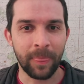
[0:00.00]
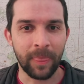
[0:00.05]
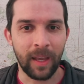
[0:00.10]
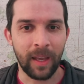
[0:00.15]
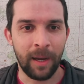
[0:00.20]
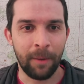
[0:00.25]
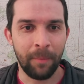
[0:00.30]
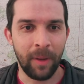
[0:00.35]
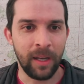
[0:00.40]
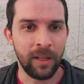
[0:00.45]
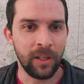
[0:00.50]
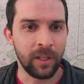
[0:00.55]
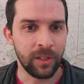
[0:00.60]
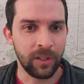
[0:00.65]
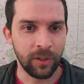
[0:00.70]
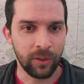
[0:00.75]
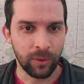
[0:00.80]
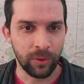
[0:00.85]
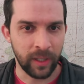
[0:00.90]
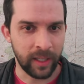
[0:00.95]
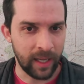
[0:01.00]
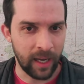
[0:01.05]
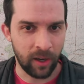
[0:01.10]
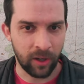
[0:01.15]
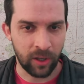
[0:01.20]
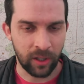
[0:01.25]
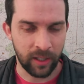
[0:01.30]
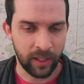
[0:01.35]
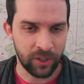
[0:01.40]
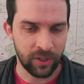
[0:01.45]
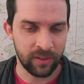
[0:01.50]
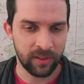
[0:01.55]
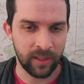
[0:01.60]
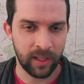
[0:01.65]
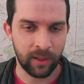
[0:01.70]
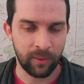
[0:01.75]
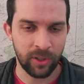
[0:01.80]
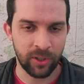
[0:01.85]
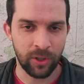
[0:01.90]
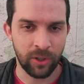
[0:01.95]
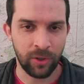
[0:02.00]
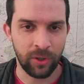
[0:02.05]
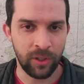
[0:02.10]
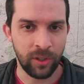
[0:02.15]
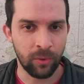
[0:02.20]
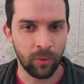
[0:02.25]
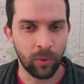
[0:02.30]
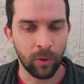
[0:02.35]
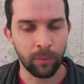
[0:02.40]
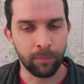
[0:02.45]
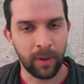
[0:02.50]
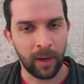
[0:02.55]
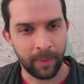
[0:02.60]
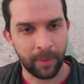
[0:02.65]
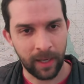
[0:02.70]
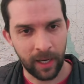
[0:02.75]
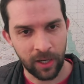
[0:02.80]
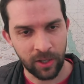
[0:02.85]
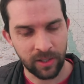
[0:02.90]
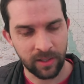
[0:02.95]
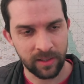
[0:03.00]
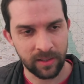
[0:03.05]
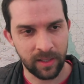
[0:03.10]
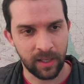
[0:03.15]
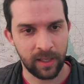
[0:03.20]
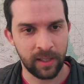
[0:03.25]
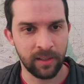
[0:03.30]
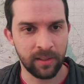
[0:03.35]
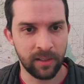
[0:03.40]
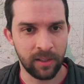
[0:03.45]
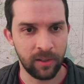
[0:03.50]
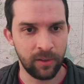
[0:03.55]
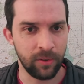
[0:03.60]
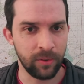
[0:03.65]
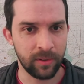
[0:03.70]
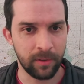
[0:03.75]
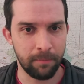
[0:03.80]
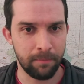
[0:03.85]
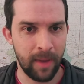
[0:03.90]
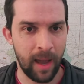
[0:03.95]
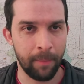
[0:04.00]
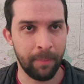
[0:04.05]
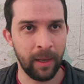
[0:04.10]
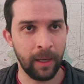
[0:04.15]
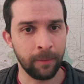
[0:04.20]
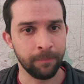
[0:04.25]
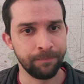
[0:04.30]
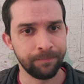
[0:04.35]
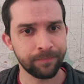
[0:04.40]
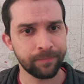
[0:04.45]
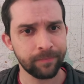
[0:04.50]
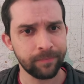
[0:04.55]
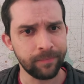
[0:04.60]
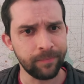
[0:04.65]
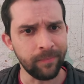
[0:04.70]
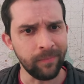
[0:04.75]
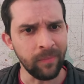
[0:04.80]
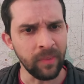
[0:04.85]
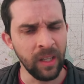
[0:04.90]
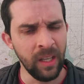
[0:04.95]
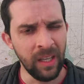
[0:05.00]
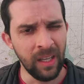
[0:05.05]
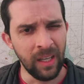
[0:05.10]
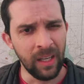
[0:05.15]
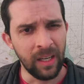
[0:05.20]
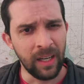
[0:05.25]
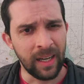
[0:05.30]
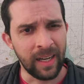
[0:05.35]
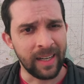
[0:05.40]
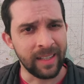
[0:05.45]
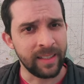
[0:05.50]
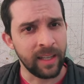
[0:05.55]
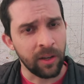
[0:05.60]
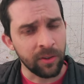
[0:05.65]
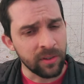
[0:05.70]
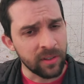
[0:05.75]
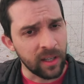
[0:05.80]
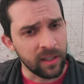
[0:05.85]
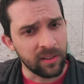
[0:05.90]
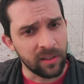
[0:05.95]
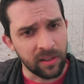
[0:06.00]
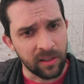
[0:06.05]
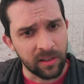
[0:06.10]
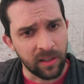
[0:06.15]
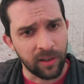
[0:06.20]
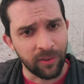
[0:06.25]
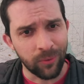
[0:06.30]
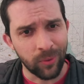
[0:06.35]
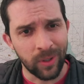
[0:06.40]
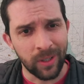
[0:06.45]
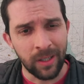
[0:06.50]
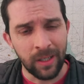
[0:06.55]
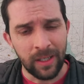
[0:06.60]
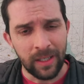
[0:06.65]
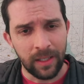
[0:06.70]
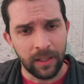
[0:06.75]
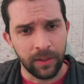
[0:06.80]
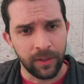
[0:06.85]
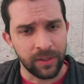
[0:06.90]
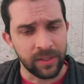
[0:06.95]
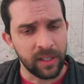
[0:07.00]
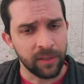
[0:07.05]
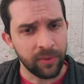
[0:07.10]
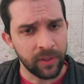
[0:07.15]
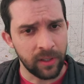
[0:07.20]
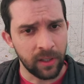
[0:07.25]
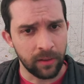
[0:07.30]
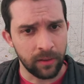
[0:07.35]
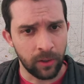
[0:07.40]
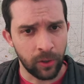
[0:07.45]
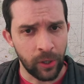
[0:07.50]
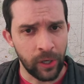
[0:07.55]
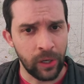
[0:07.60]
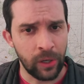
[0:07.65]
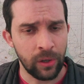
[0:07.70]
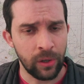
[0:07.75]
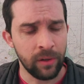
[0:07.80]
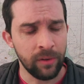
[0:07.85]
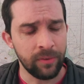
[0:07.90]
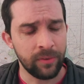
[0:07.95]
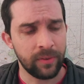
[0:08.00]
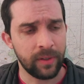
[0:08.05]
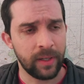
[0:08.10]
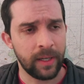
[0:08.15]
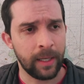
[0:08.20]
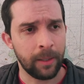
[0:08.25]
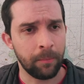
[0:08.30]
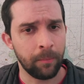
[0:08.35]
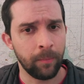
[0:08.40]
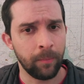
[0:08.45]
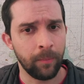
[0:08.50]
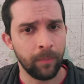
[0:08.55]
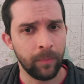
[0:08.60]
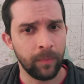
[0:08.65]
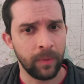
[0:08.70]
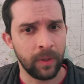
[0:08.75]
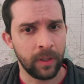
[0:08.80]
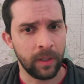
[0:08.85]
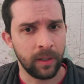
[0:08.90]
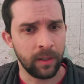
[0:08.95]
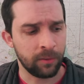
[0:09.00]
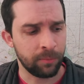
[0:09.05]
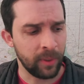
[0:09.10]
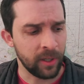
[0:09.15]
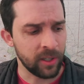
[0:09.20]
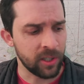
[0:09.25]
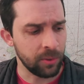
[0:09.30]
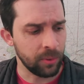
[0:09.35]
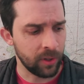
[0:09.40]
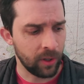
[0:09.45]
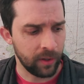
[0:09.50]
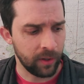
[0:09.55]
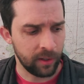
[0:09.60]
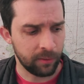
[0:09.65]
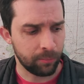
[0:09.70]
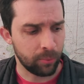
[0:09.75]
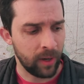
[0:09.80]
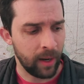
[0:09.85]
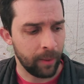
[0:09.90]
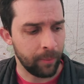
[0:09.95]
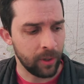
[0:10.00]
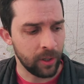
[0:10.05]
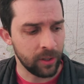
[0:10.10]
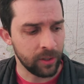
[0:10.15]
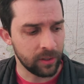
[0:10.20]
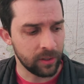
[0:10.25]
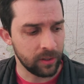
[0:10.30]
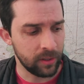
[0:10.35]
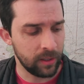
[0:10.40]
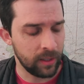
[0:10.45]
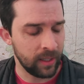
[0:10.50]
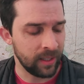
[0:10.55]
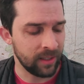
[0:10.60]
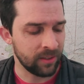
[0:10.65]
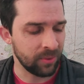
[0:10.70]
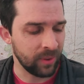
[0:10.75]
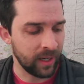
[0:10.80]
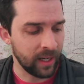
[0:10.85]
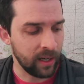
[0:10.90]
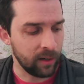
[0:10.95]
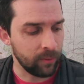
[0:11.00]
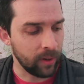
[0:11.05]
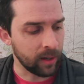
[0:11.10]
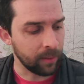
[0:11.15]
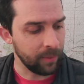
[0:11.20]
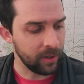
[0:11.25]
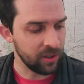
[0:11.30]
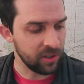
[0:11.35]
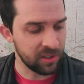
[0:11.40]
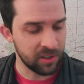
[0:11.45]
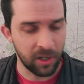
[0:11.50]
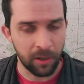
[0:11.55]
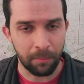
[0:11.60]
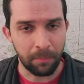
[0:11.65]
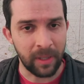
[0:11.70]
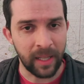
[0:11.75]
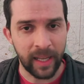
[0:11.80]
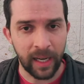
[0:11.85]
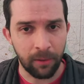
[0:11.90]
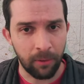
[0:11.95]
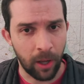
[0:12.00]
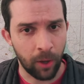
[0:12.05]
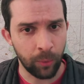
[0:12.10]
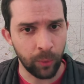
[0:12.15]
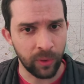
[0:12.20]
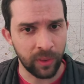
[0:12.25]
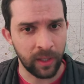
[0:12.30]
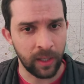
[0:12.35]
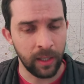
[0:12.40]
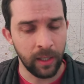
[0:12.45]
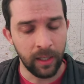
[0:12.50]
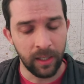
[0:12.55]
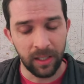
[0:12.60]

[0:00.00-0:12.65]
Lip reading: And you can do link calculations like we showed you, or propagation studies to do some mapping. Downsides of the software, there's definitely a learning curve, especially with all these parameters. That's why I kind of recommend just start playing around with it.